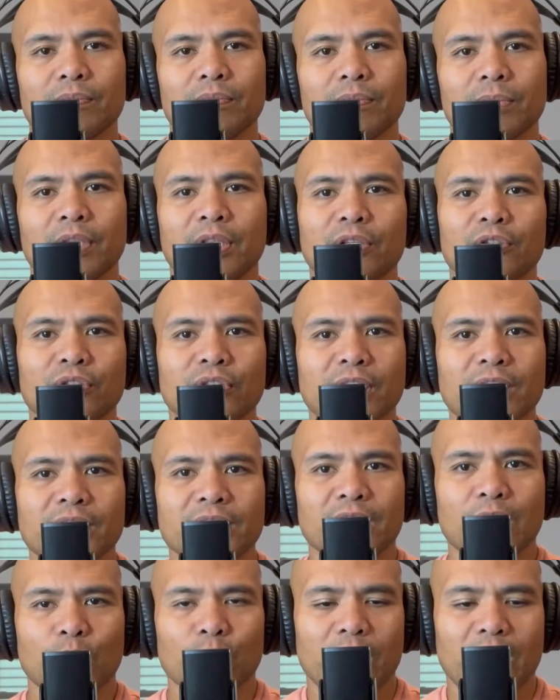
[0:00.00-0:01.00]
But there's
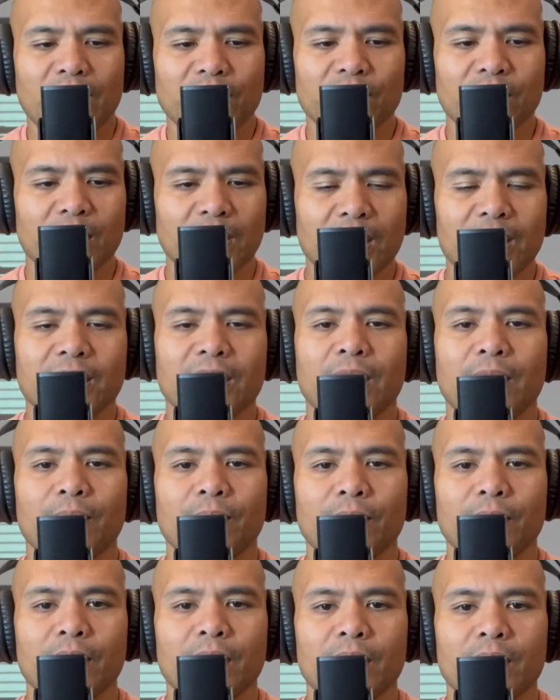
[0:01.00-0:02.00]
things that we have to let
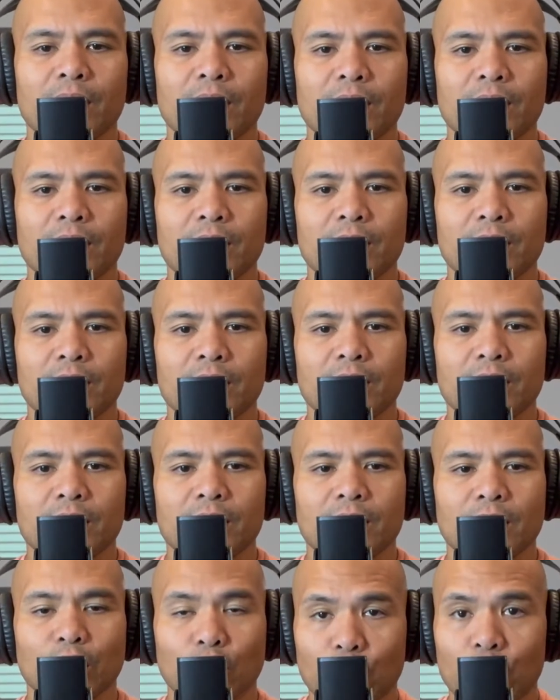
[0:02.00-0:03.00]
them
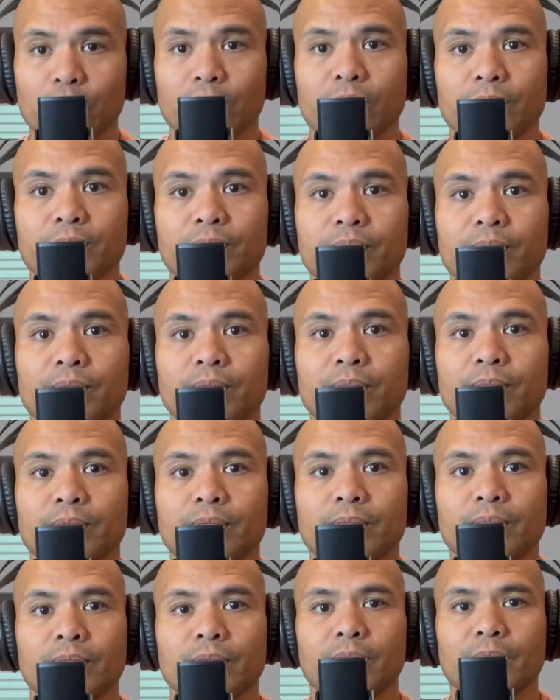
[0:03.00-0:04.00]
learn.
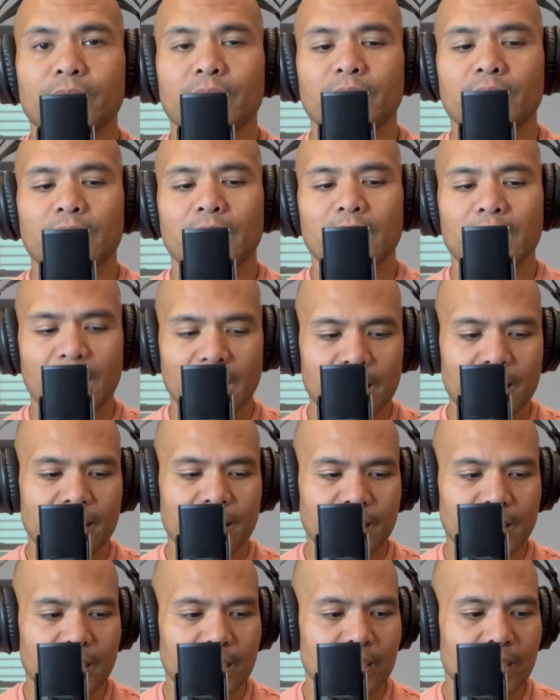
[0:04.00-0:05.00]
And I
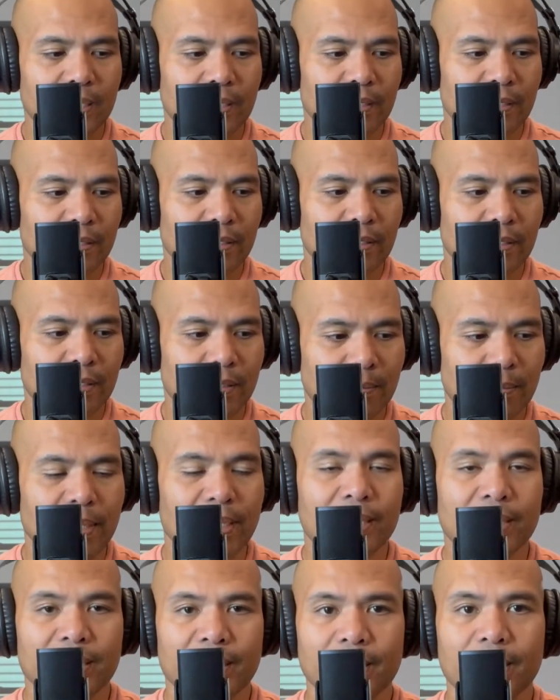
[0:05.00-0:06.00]
think the
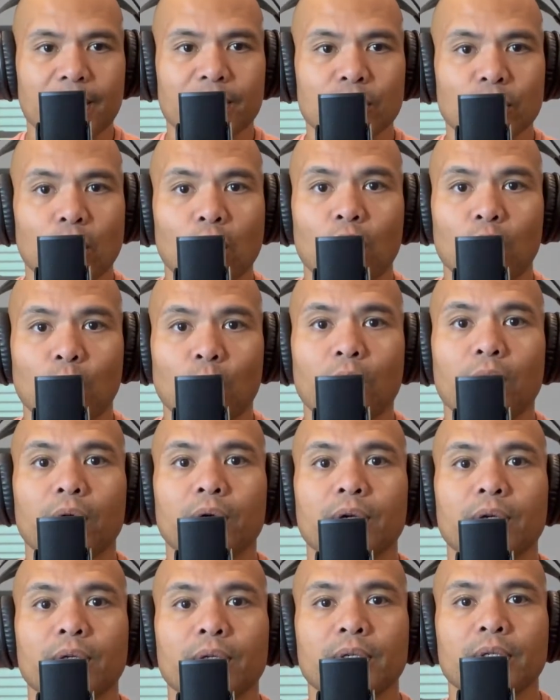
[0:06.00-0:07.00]
main thing is hard
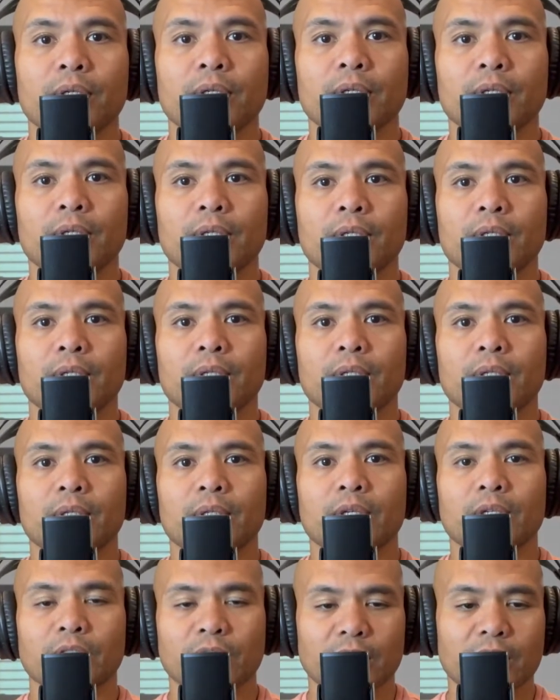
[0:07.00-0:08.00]
work
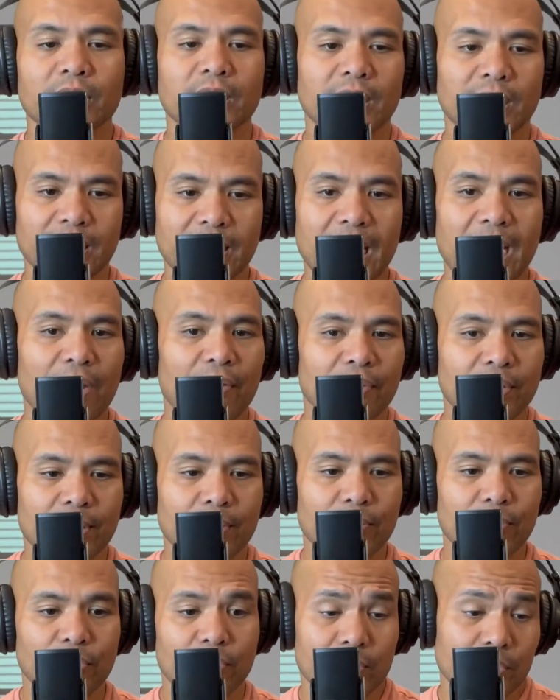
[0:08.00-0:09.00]
because it's going to carry
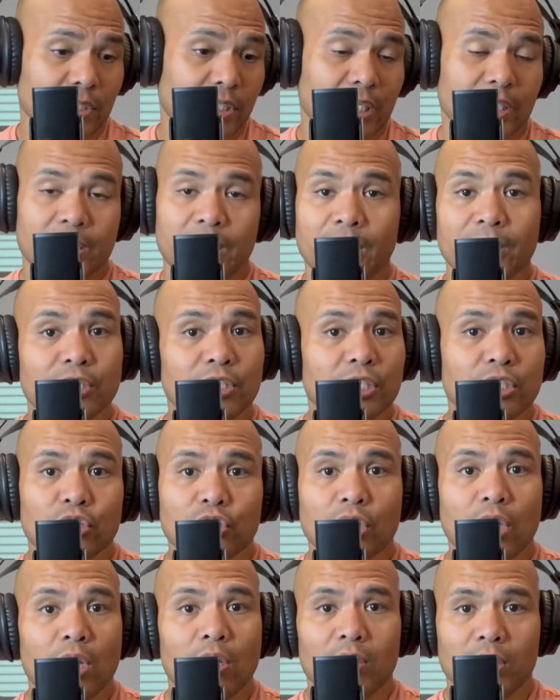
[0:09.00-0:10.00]
them through. And
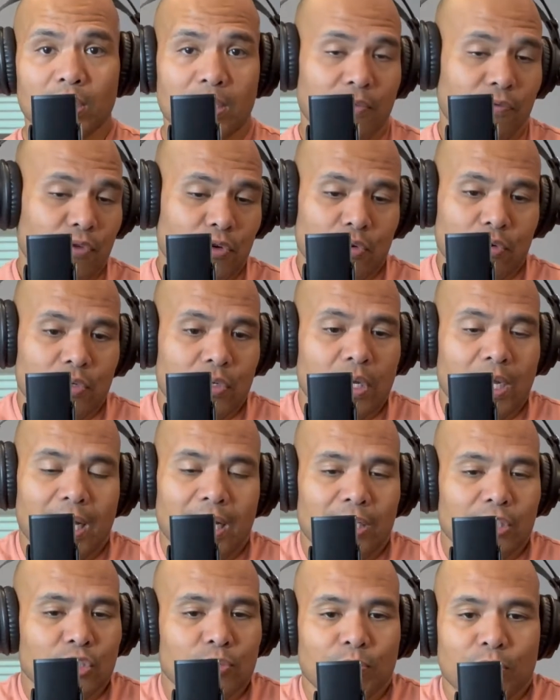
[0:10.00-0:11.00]
statistics show, like if you're a
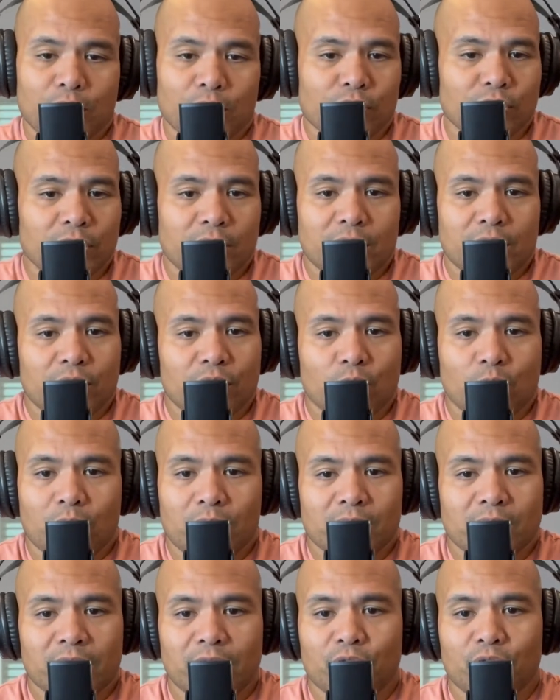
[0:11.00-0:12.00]
college person and you
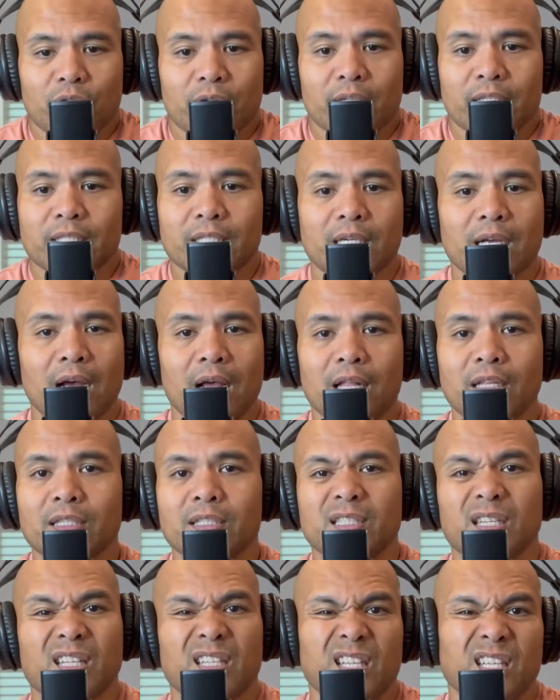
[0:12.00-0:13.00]
want to send your kids to
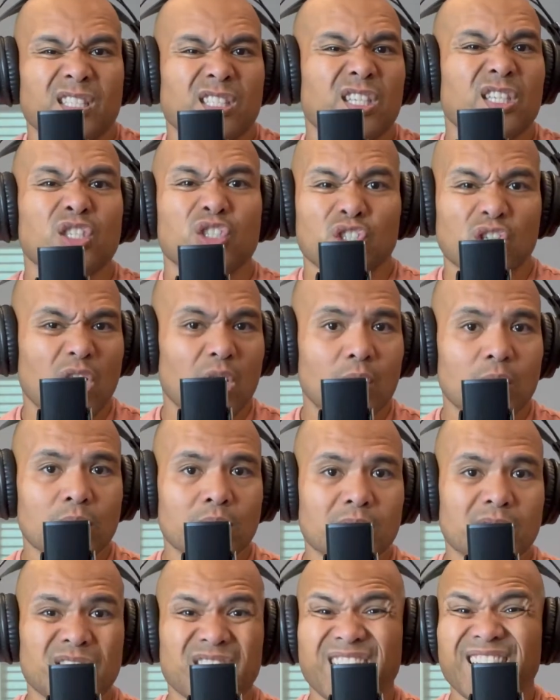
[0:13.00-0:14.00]
college, statistics show,
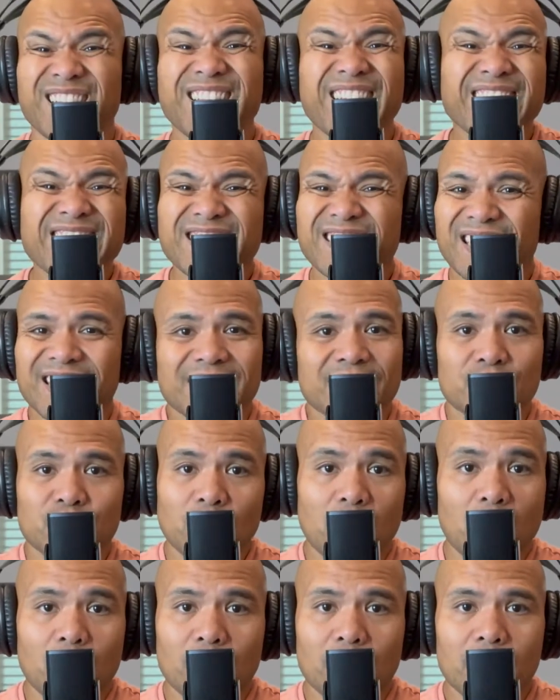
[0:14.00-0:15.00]
statistics
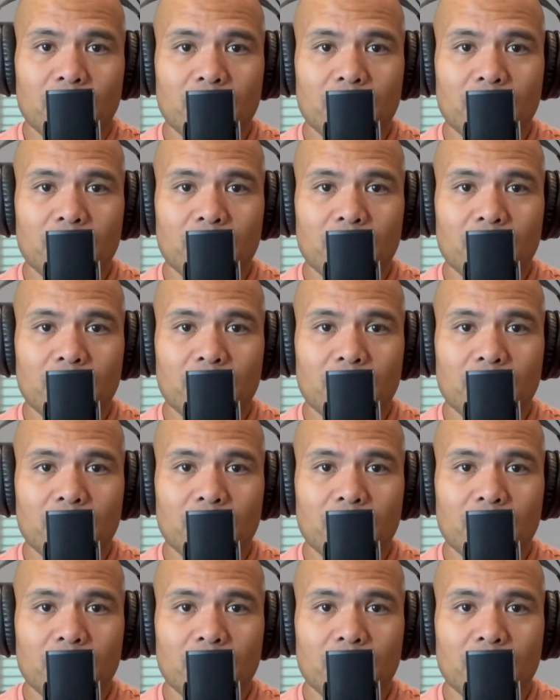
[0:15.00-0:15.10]
show